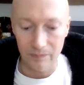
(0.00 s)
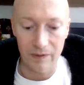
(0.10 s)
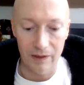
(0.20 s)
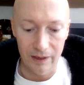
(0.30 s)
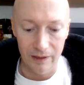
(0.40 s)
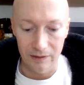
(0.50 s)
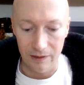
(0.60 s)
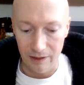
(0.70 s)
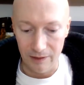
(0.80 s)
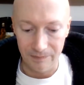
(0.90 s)
and
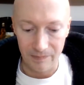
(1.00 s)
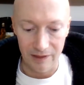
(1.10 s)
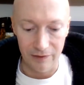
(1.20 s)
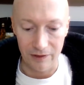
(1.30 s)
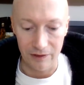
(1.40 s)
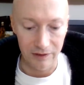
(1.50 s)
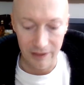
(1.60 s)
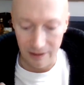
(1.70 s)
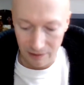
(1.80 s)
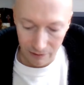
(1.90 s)
each faction
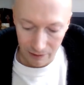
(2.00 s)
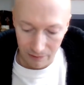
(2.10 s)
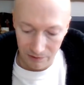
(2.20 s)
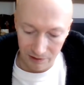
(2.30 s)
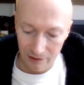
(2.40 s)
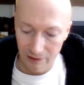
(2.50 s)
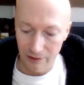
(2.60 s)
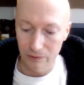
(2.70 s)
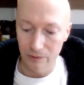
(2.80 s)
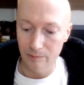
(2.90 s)
gets their own
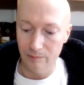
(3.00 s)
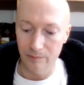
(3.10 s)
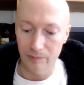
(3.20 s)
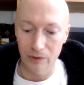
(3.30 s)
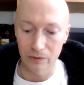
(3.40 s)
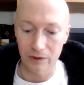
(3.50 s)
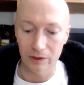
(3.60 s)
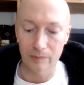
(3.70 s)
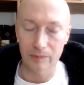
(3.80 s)
style bottle top.